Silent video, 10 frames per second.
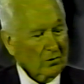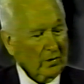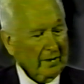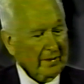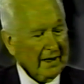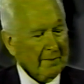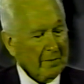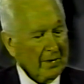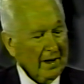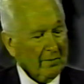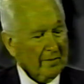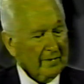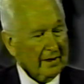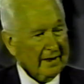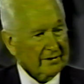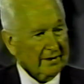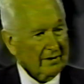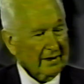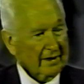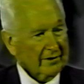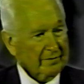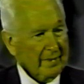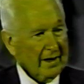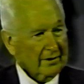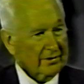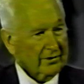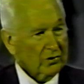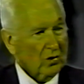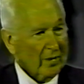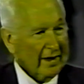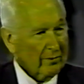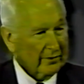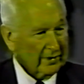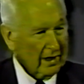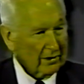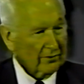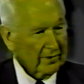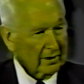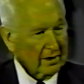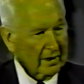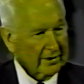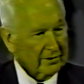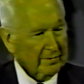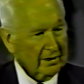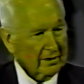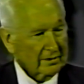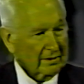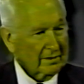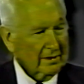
when it became a problem, then they said it is better to do away with the doctrine of reincarnation because it